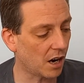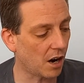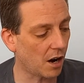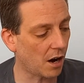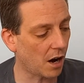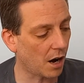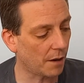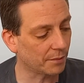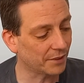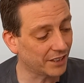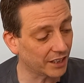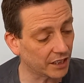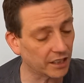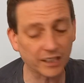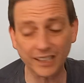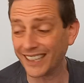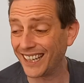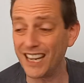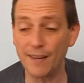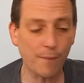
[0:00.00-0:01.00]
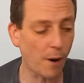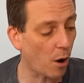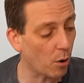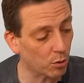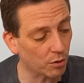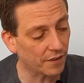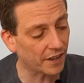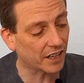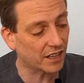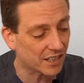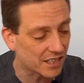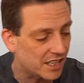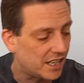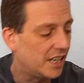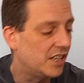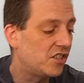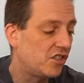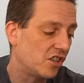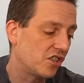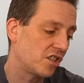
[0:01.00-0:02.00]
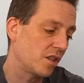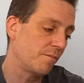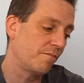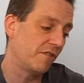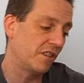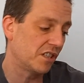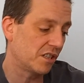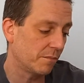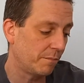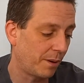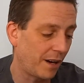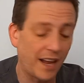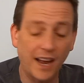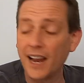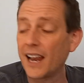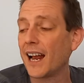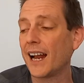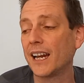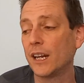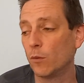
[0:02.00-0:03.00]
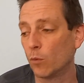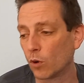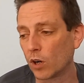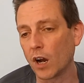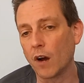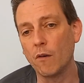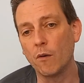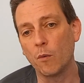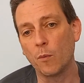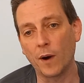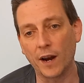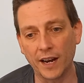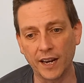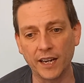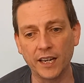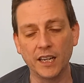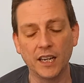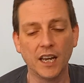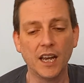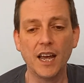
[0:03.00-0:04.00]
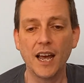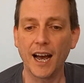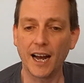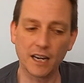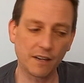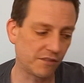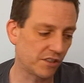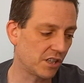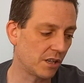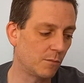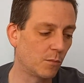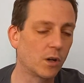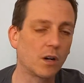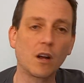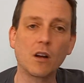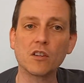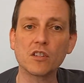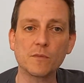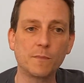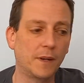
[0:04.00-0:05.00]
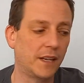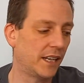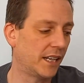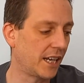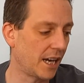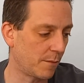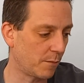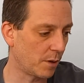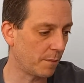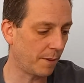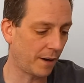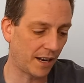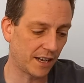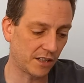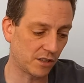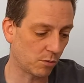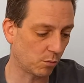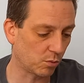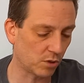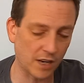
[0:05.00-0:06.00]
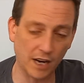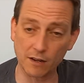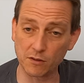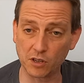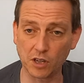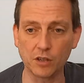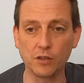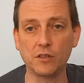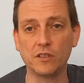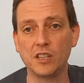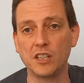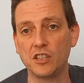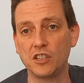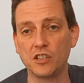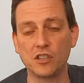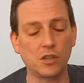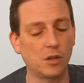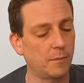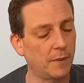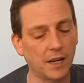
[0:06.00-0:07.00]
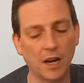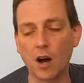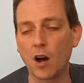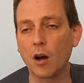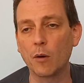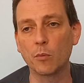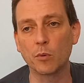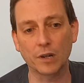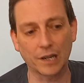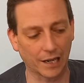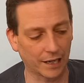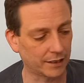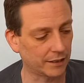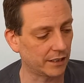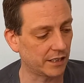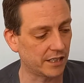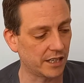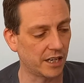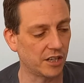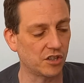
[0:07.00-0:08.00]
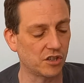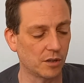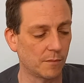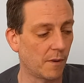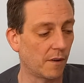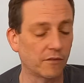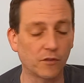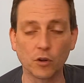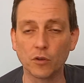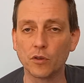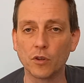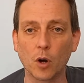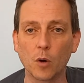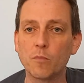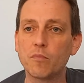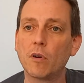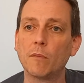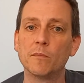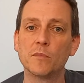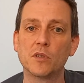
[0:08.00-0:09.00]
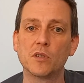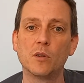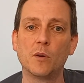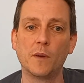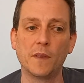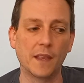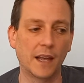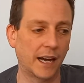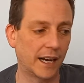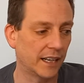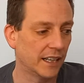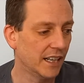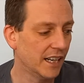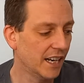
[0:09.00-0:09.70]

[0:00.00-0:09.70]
I'm going to keep hold of it because it is just a print and play, and it will go away. And if someone asks me, can we play Tall Tales? Can you teach it to me? I will gladly teach them. I've got no problems doing that.